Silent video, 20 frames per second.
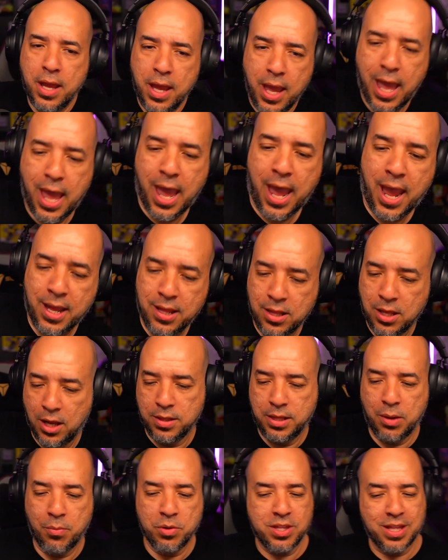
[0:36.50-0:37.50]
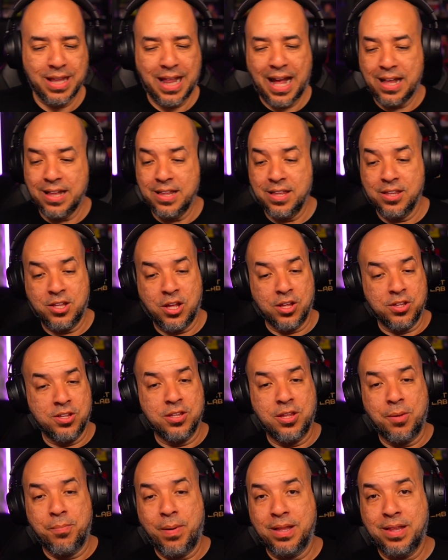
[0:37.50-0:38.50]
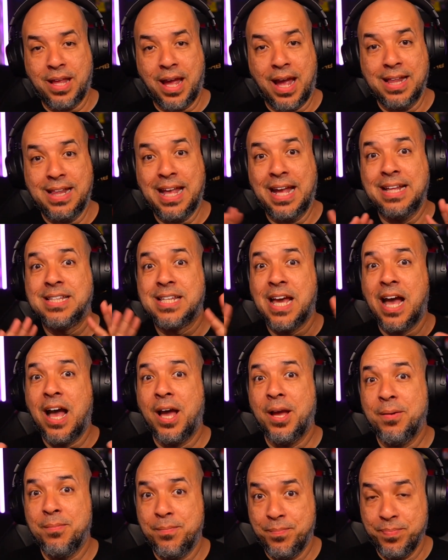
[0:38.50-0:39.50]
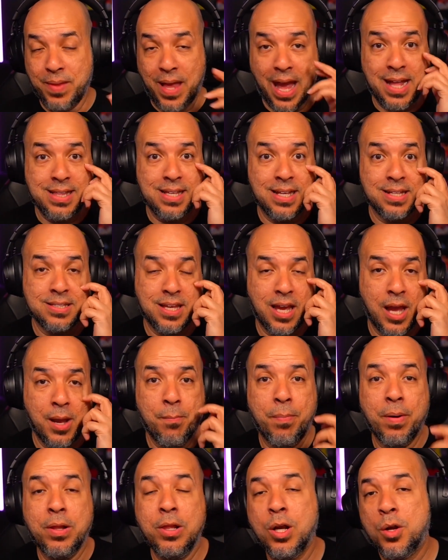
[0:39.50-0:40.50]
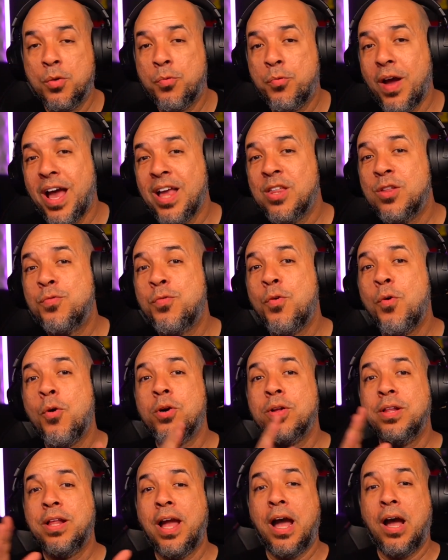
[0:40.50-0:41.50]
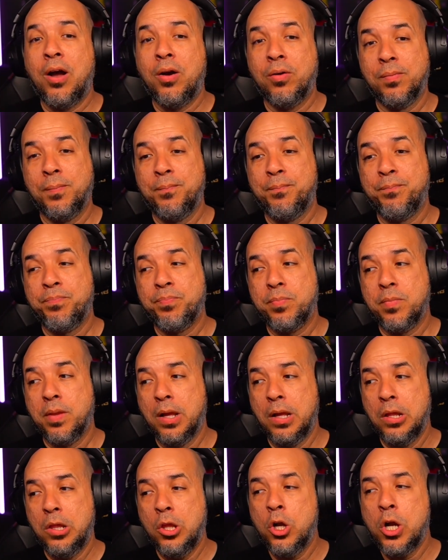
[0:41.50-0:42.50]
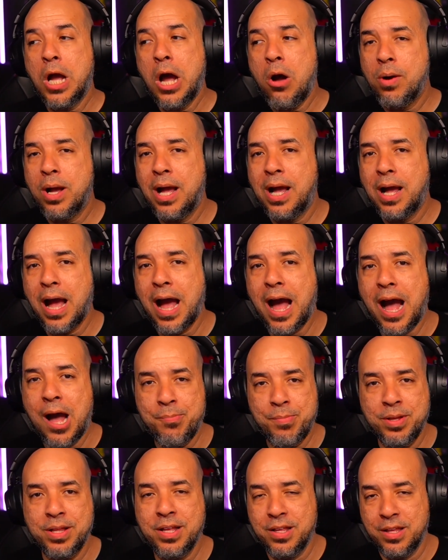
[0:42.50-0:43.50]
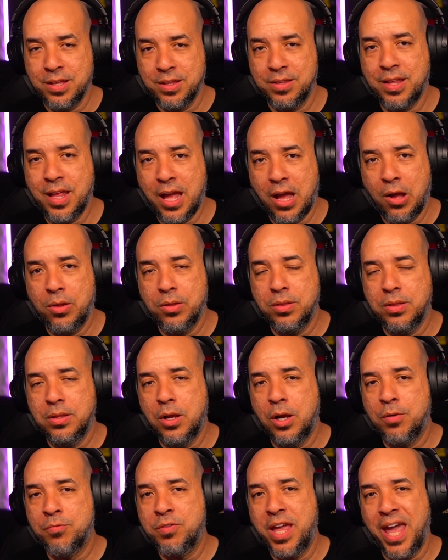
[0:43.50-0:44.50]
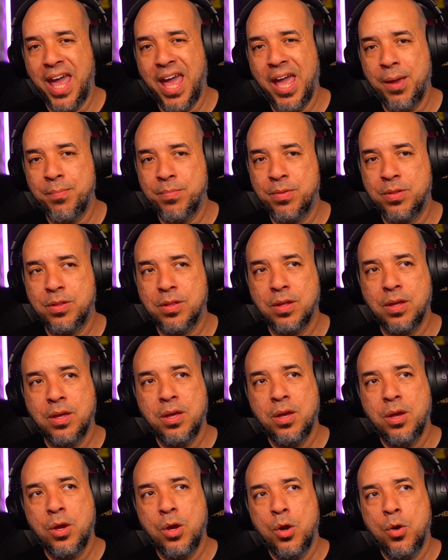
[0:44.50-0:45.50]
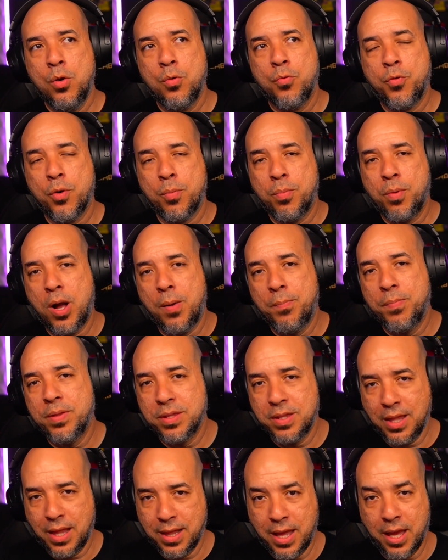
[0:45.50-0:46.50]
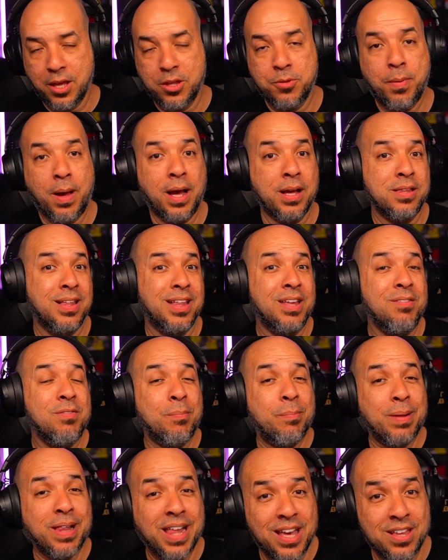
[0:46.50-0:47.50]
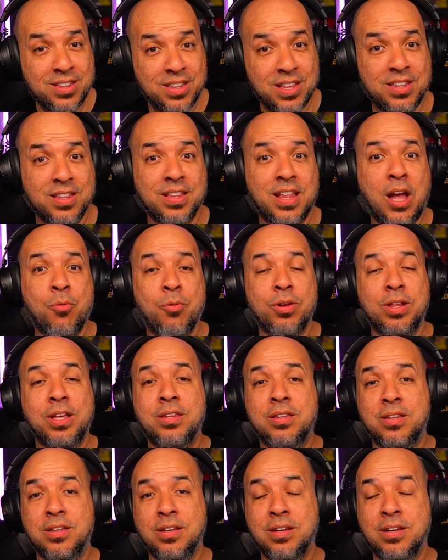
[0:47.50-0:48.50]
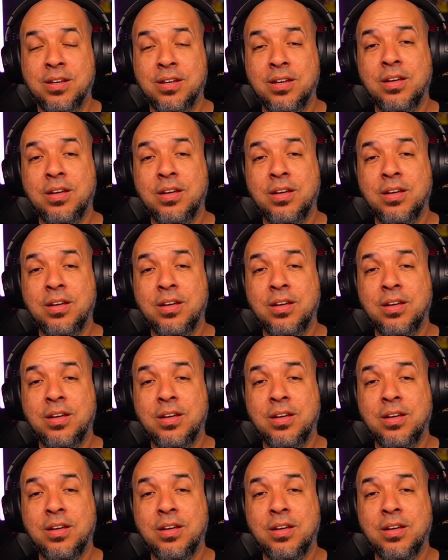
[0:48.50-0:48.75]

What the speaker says: And there was a lot of discussions about that at that time. But look, fast forward now. Look how common it is now of games from companies like Xbox and even PlayStation now releasing